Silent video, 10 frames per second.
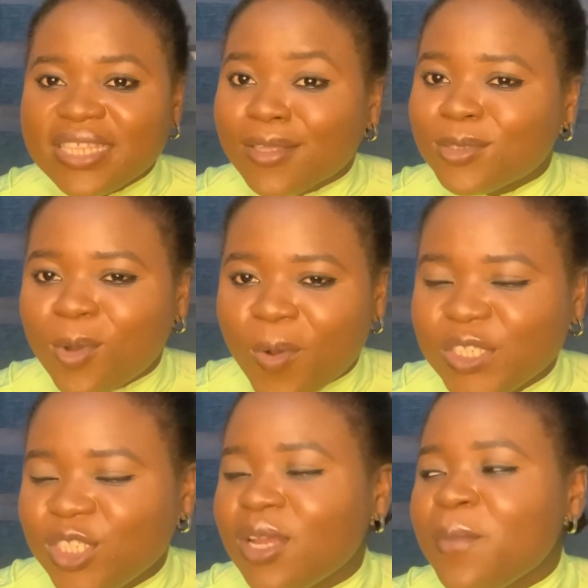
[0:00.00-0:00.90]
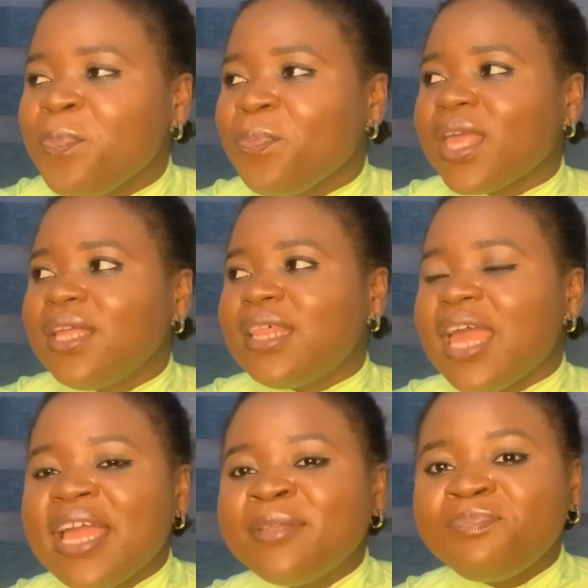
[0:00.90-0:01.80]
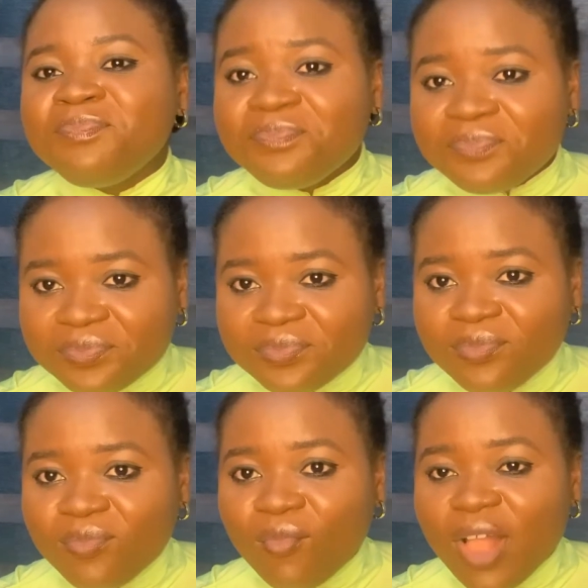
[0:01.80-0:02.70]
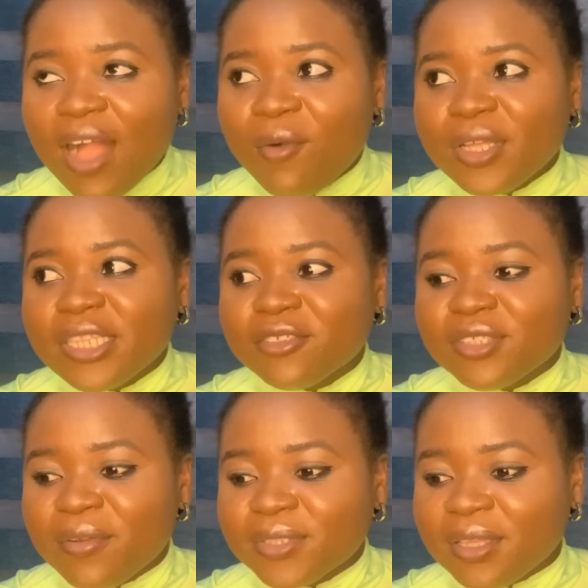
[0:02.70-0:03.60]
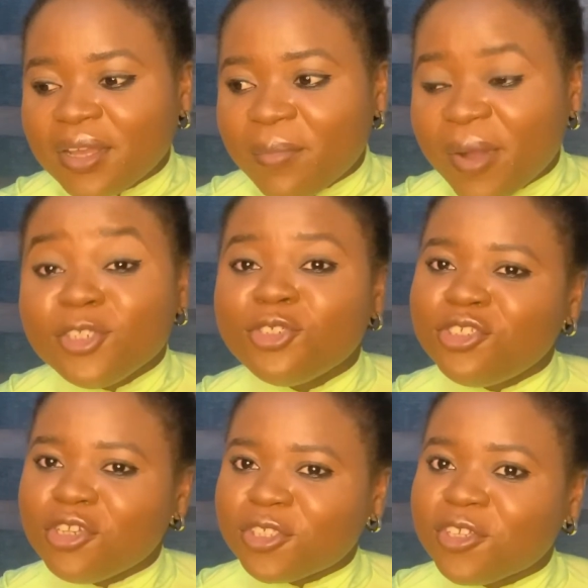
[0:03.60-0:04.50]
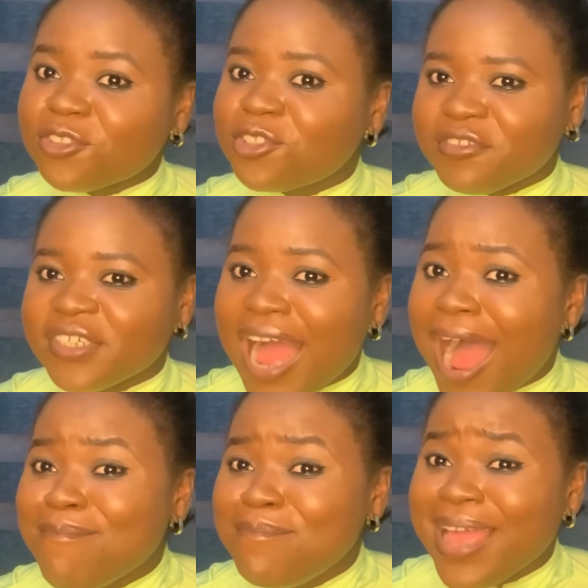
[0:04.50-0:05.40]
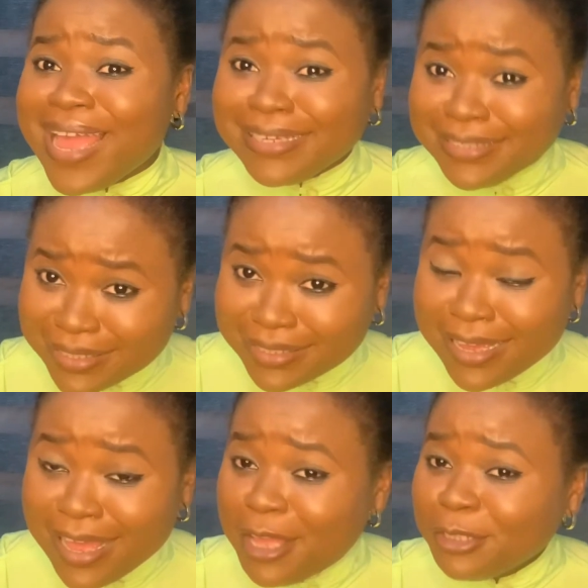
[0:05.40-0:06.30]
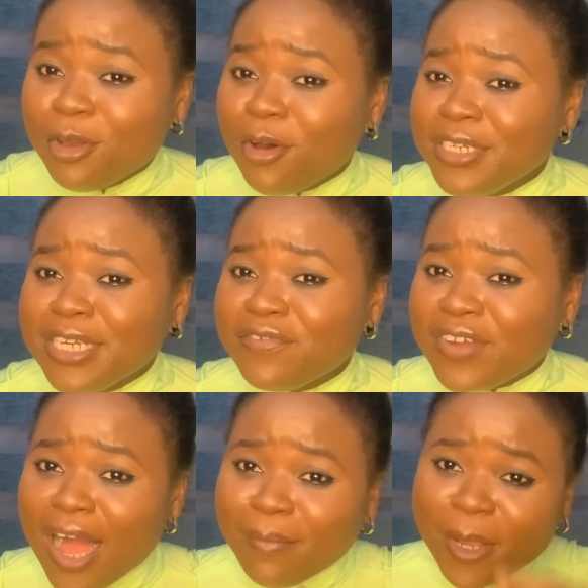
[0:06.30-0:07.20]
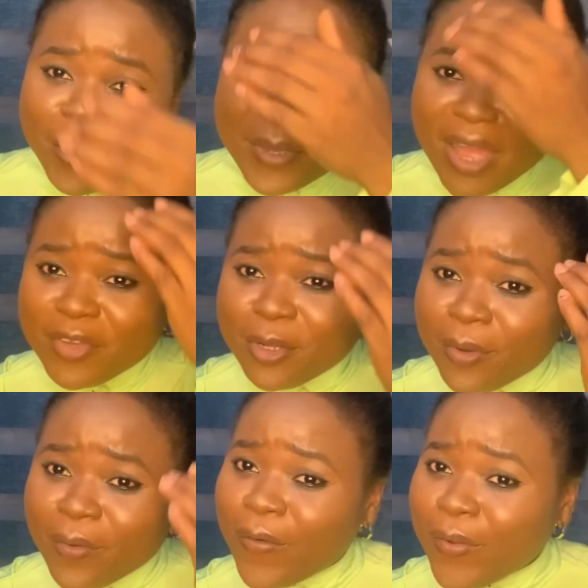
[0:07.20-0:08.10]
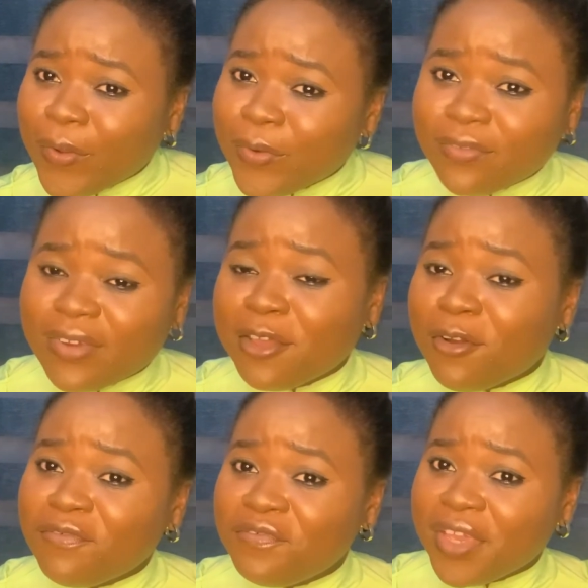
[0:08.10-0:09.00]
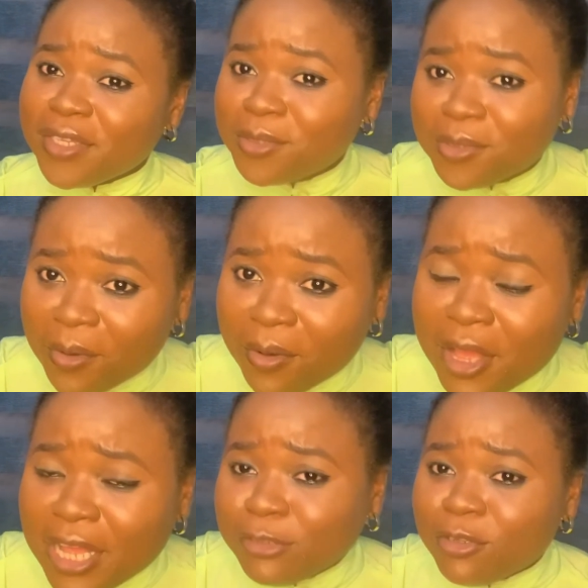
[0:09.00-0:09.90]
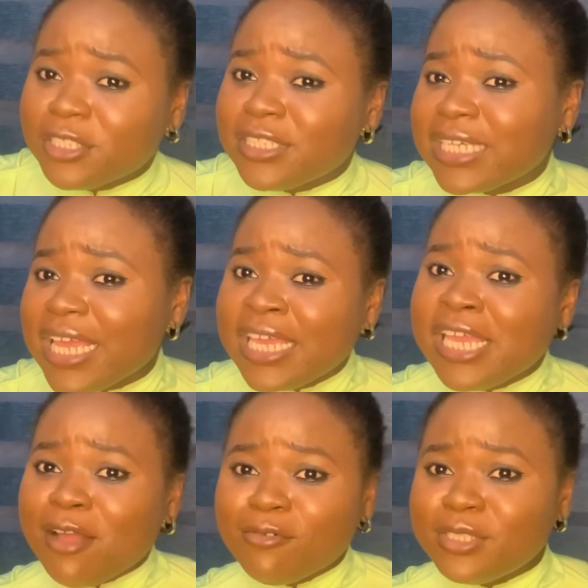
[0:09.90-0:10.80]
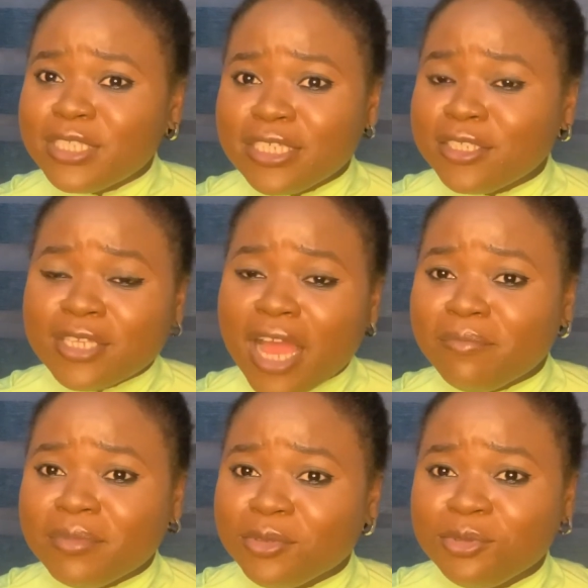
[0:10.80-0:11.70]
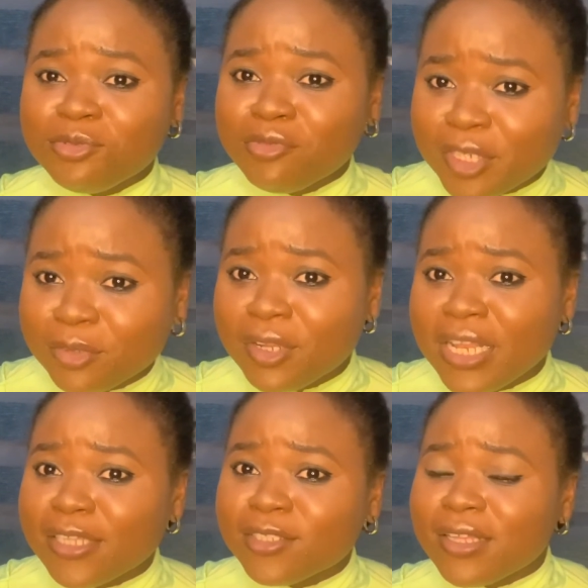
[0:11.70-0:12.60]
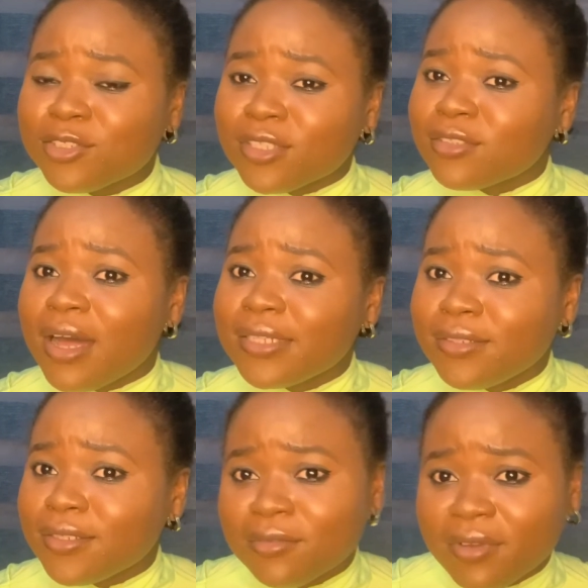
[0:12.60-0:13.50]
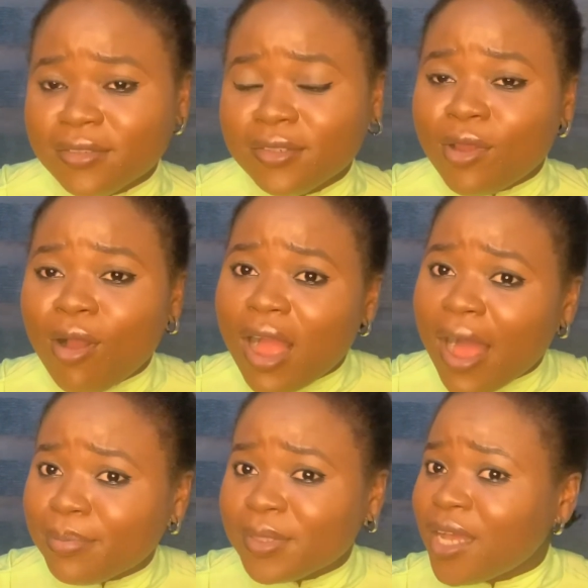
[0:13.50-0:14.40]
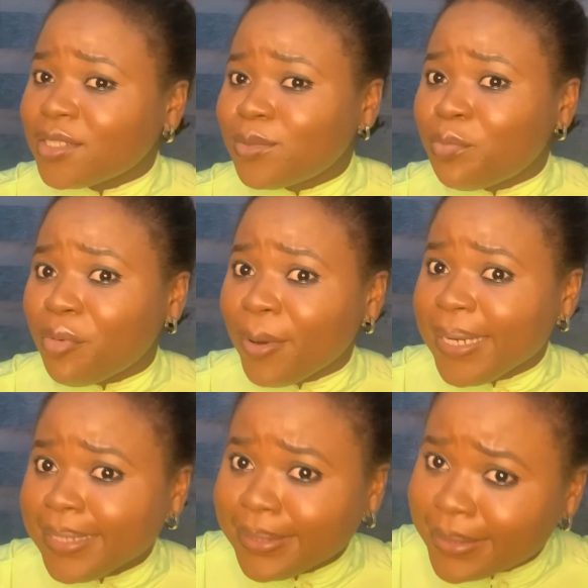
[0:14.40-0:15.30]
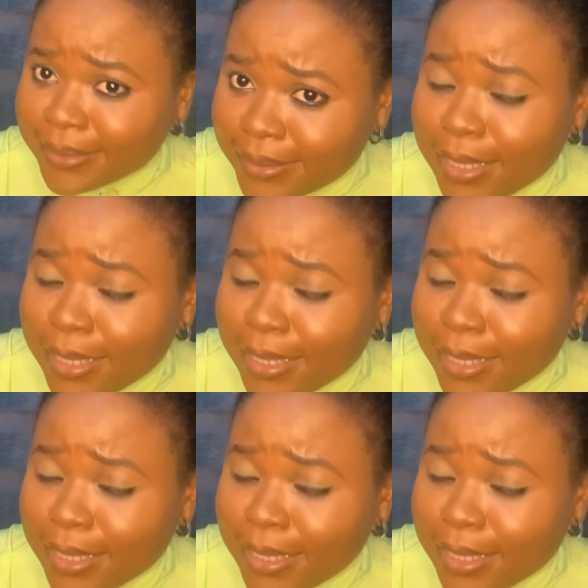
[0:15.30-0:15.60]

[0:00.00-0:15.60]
that touch. Then, what else I want to talk about? Use your sunscreen. I beg you. Don't leave camp and you'll be having color all over your face. So those skincare routines you have been doing, don't let 121 days orientation camp now spoil it.